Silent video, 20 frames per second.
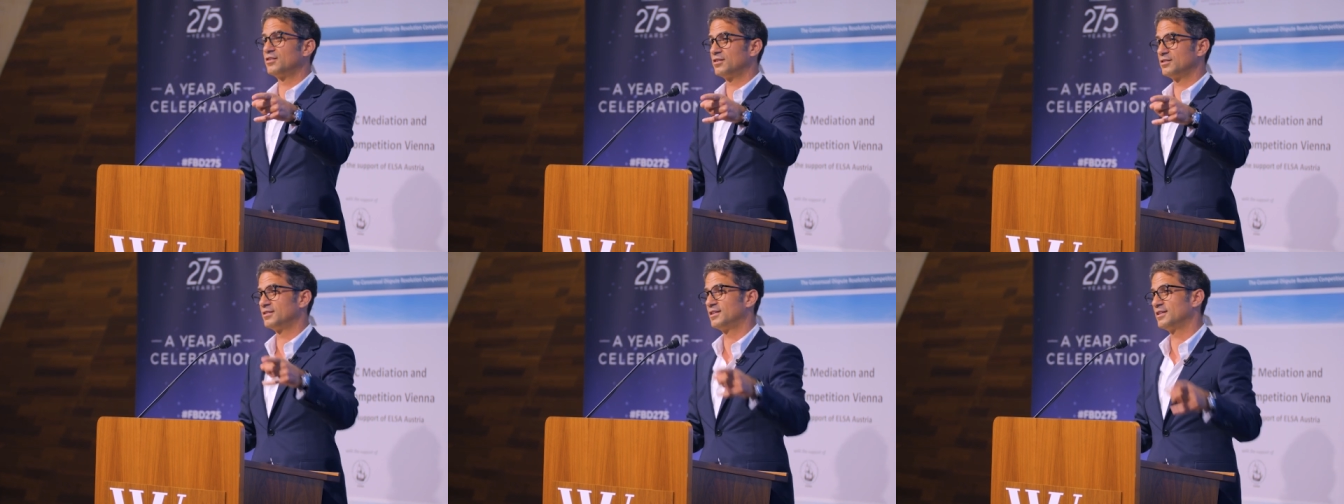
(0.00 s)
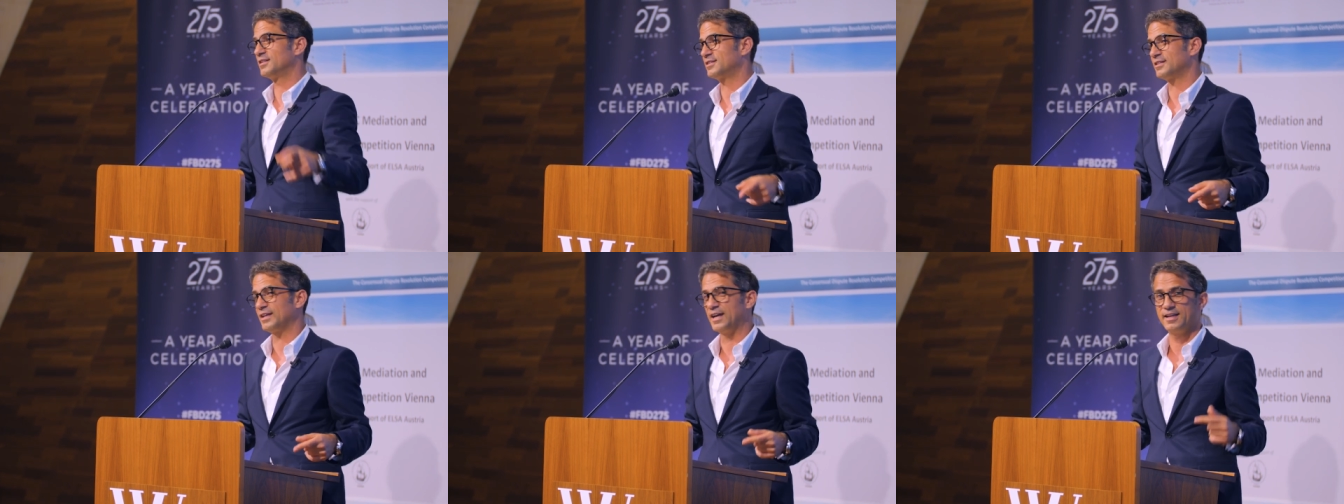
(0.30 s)
on
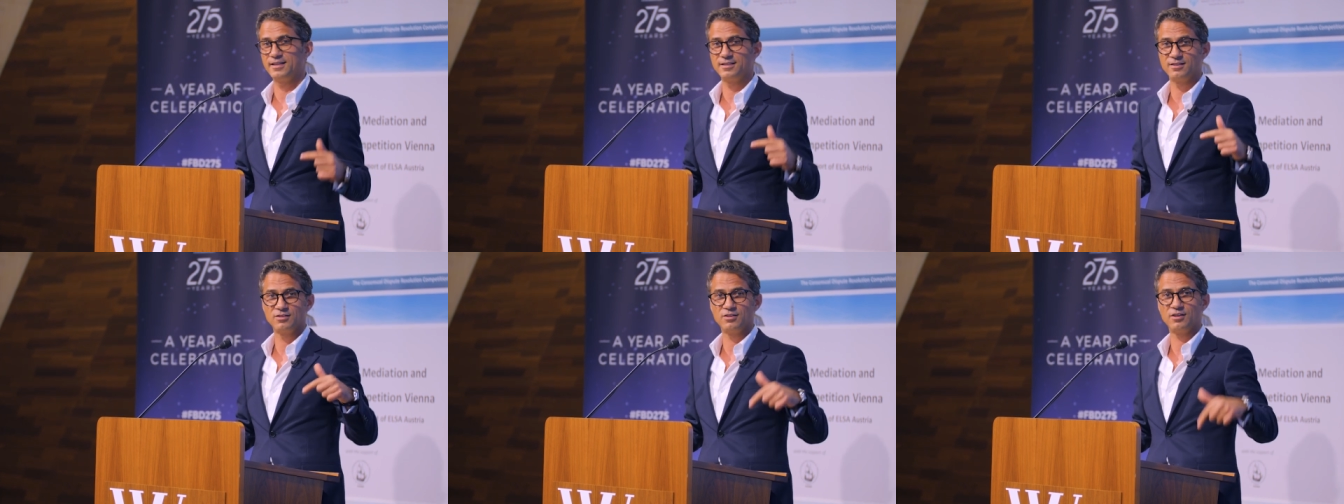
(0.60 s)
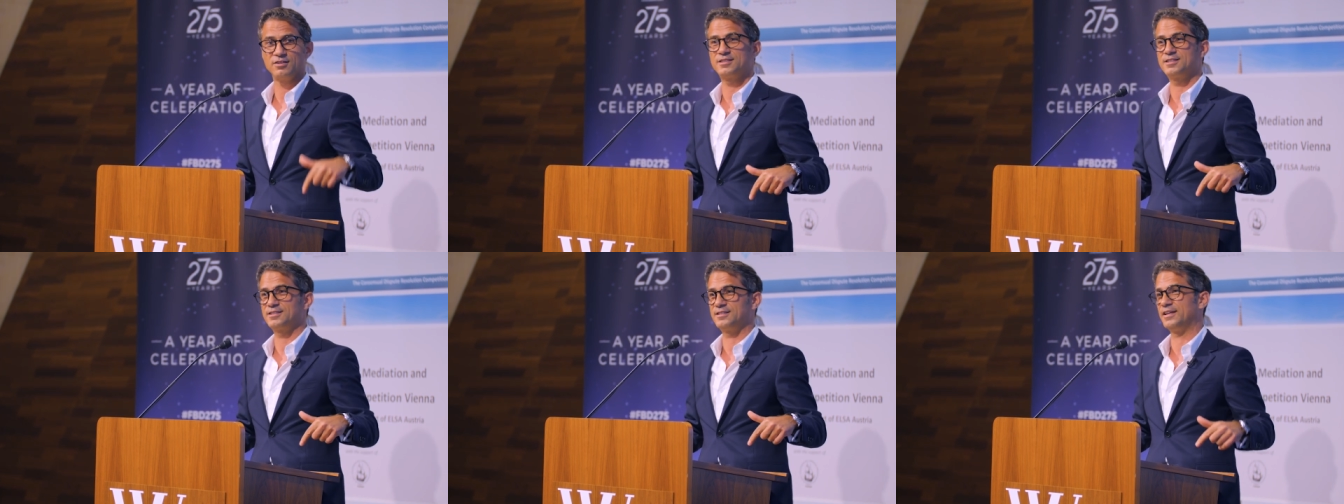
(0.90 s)
this side and
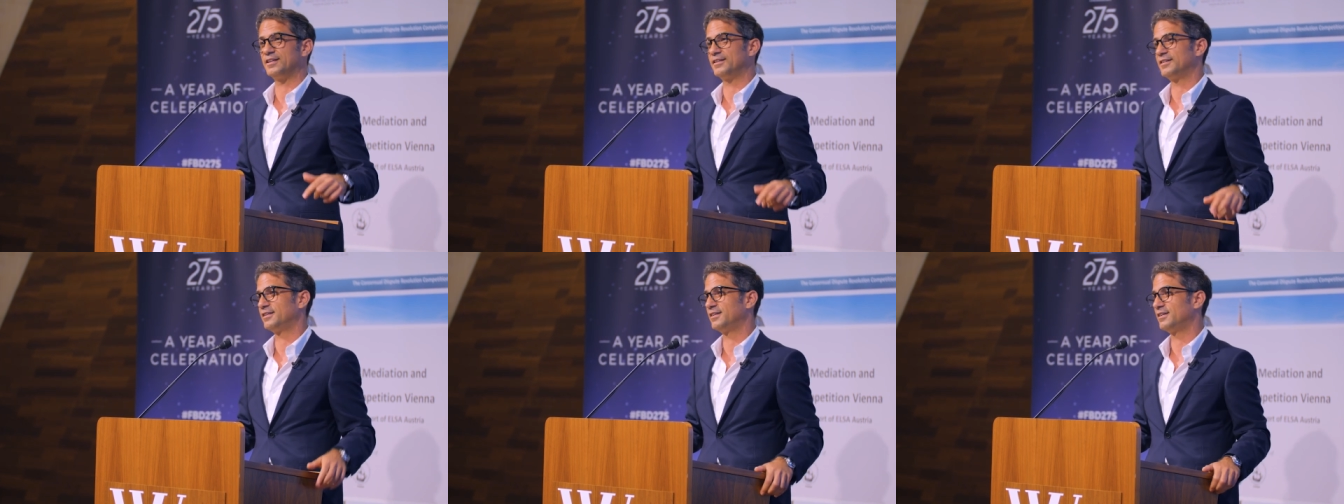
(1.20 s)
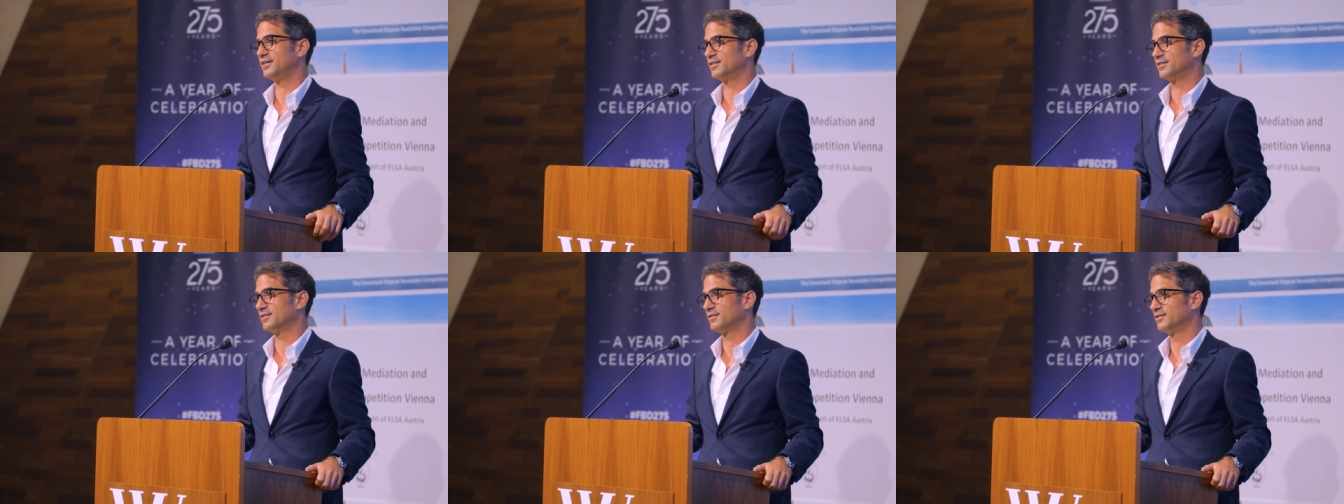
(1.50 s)
not standing
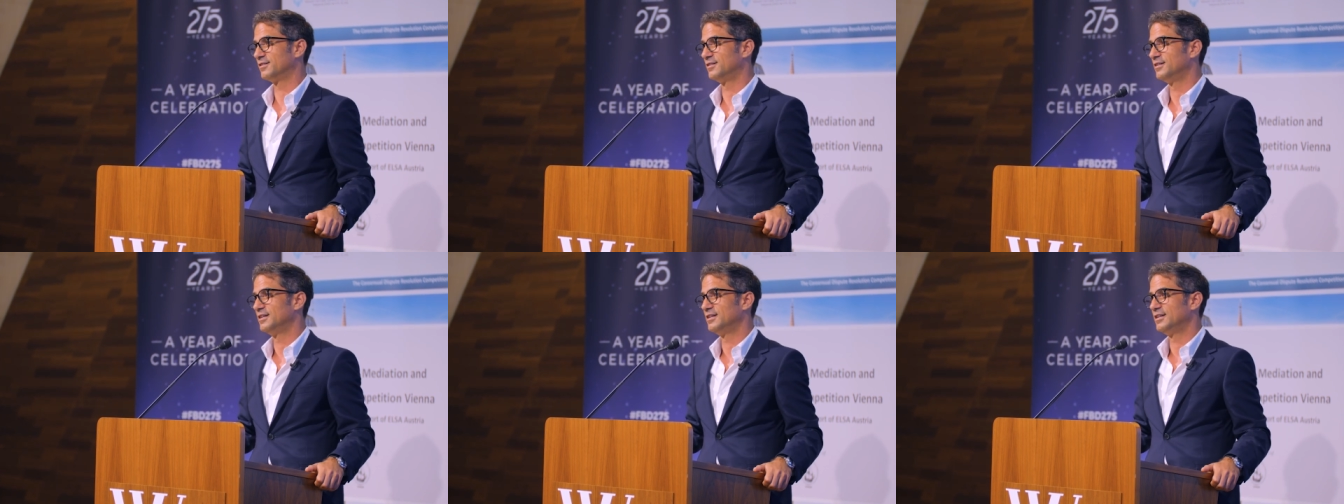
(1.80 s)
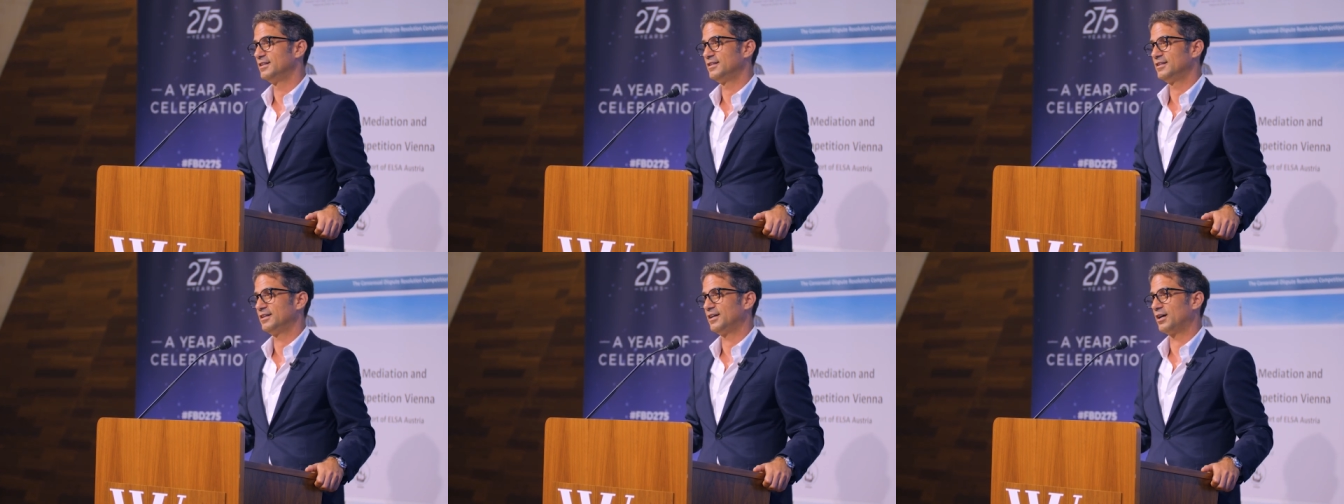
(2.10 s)
here.
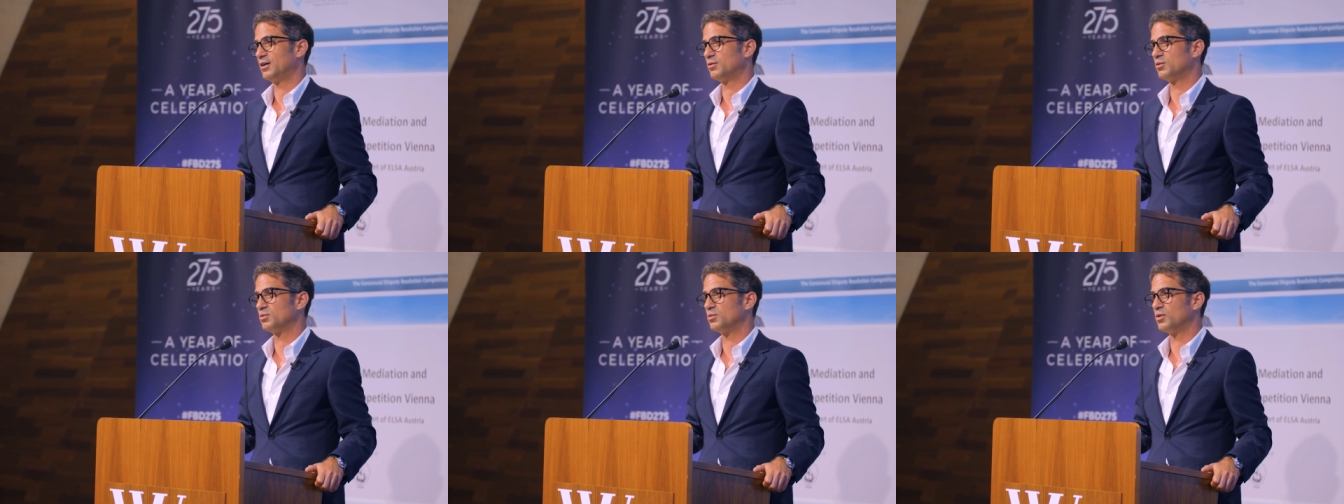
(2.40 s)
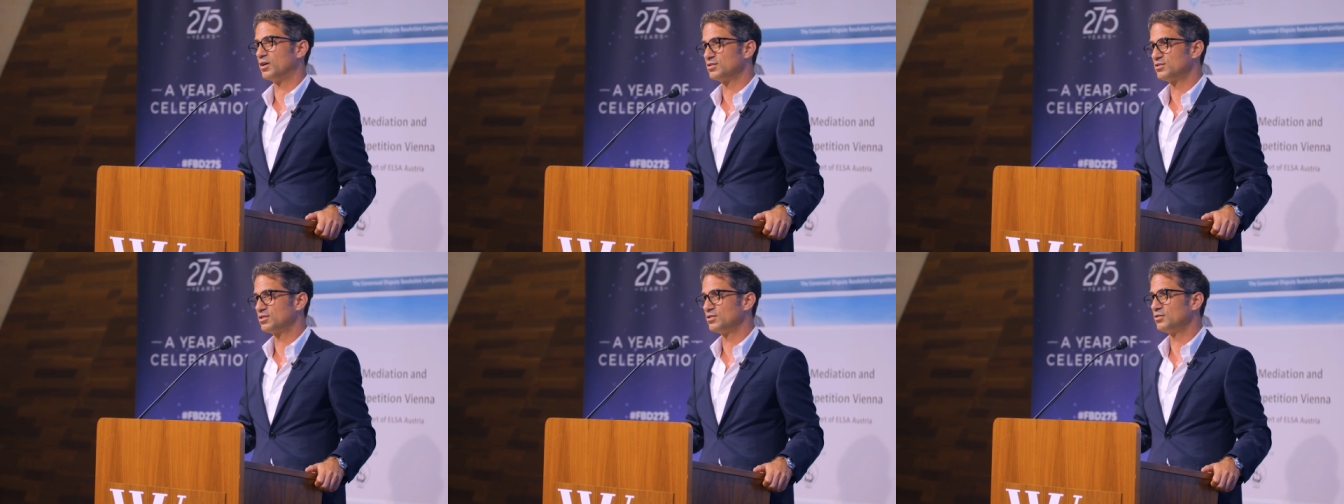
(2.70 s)
I would
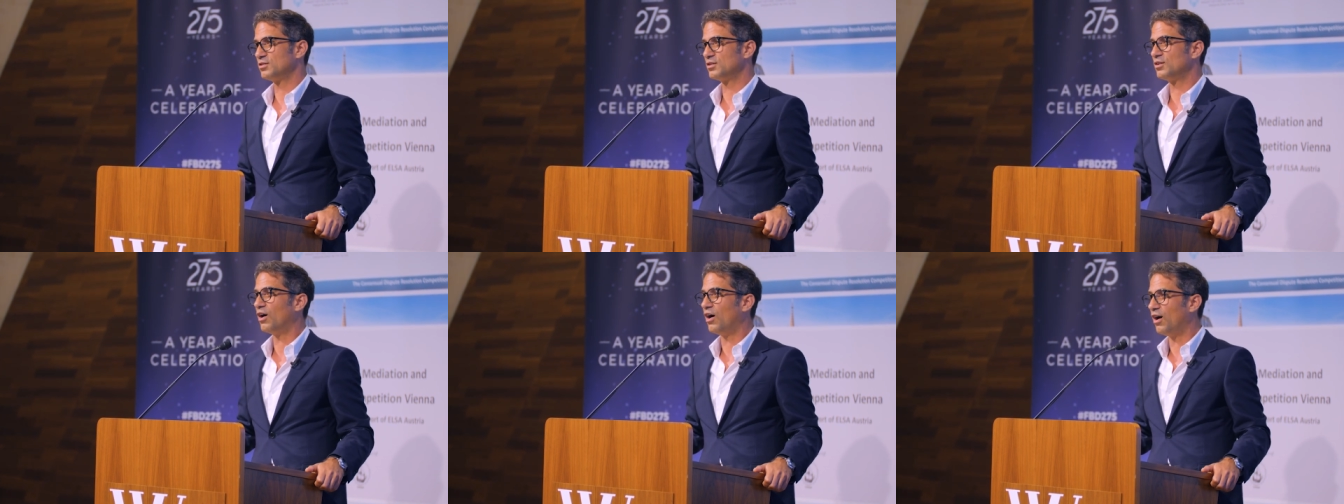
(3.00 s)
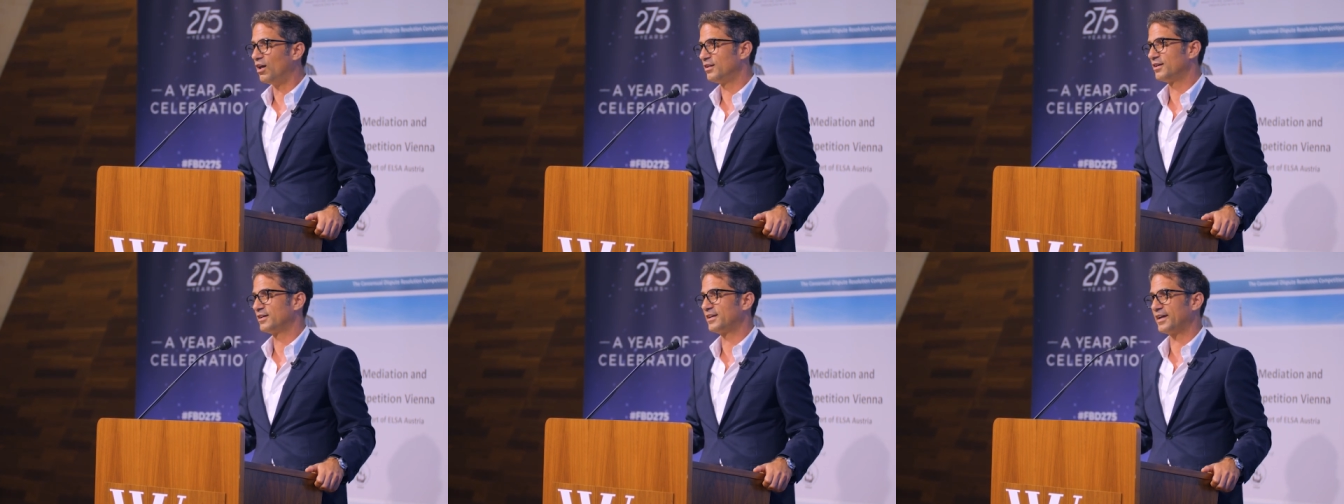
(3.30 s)
want to do it
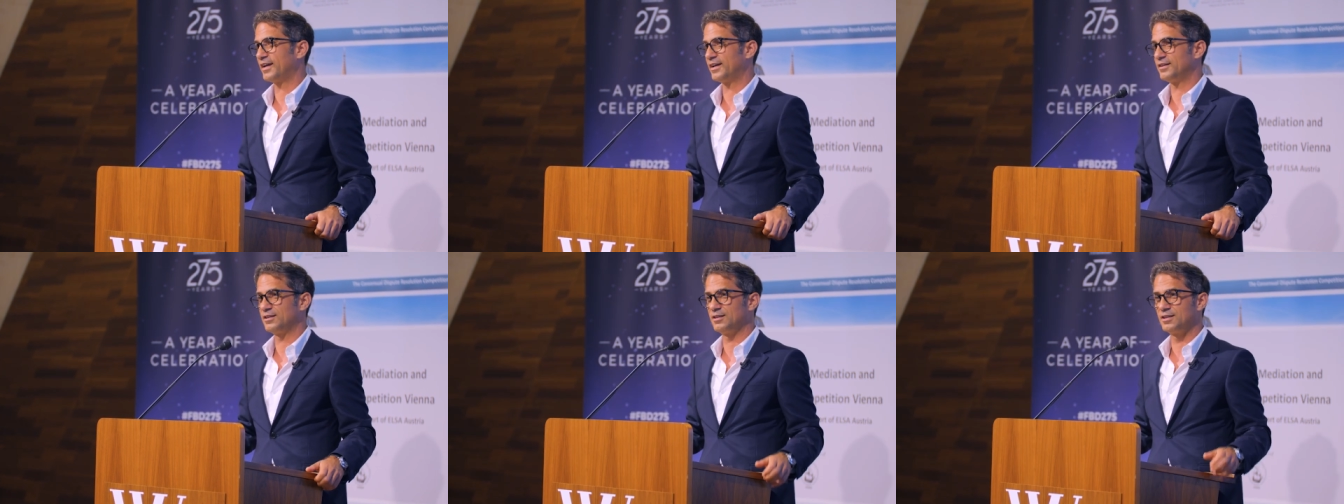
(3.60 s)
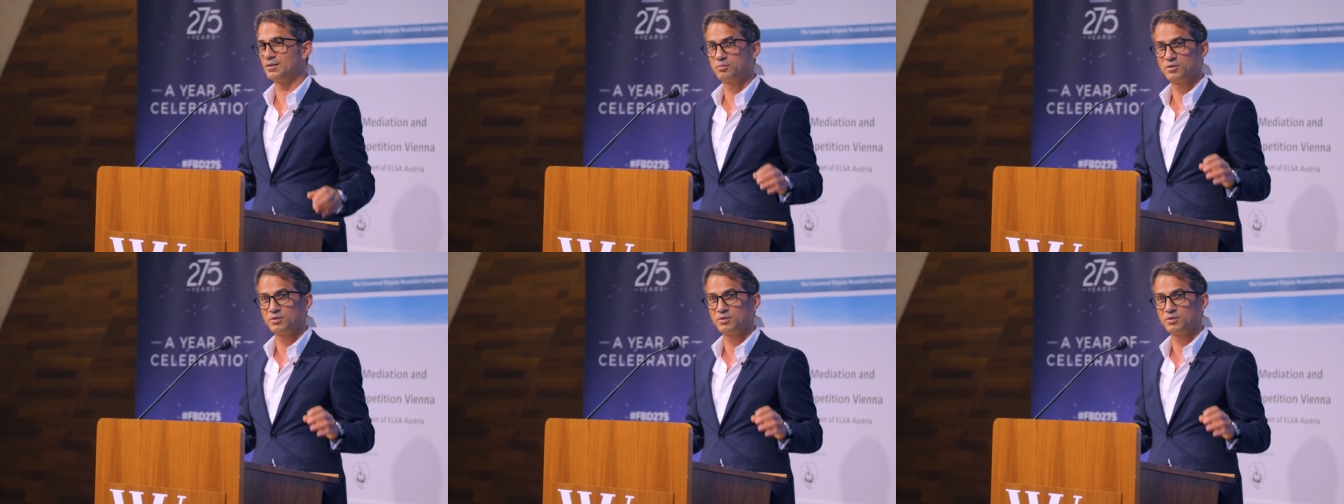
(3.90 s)
all again, and